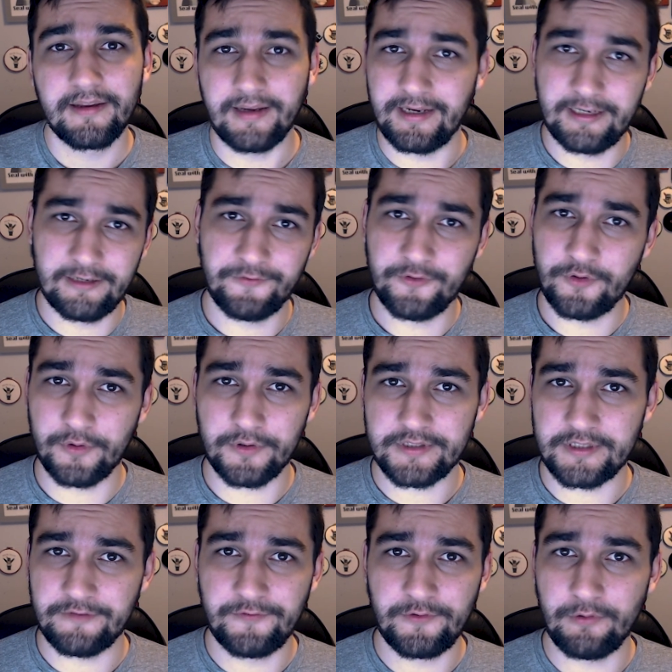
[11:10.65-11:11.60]
And of
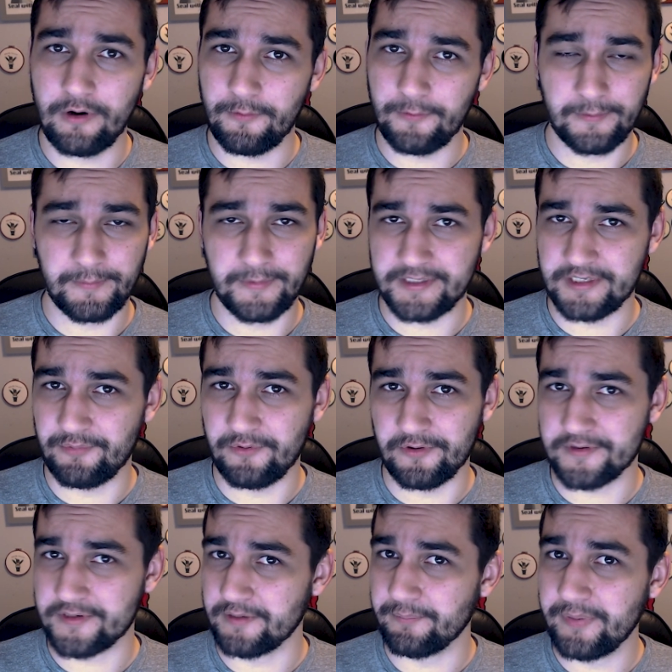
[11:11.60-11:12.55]
course, if you are one of my
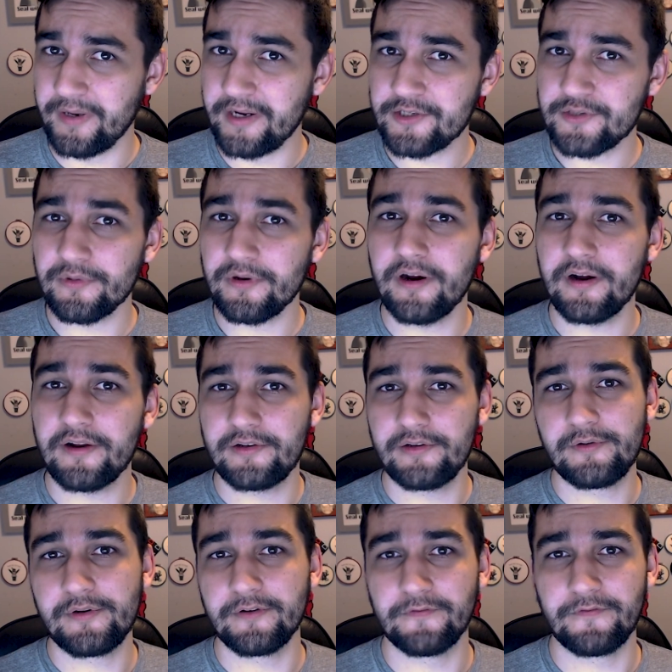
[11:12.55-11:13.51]
supporters on
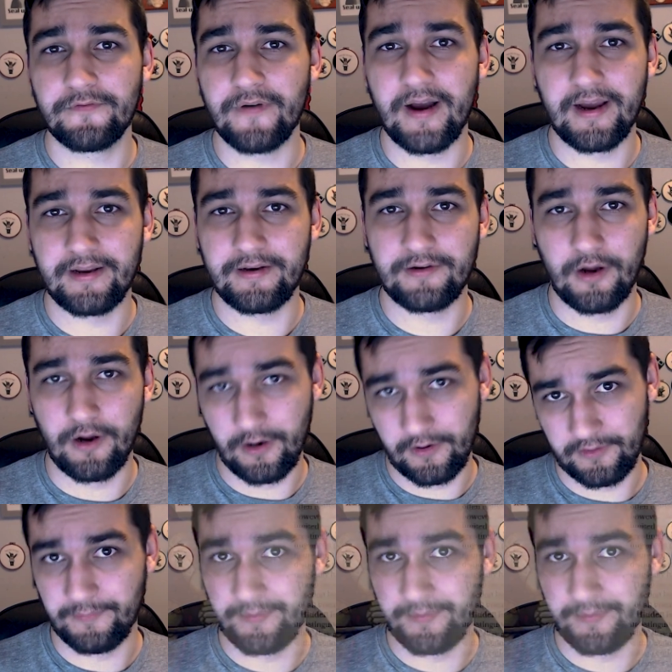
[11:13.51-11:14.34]
Patreon, you can find on the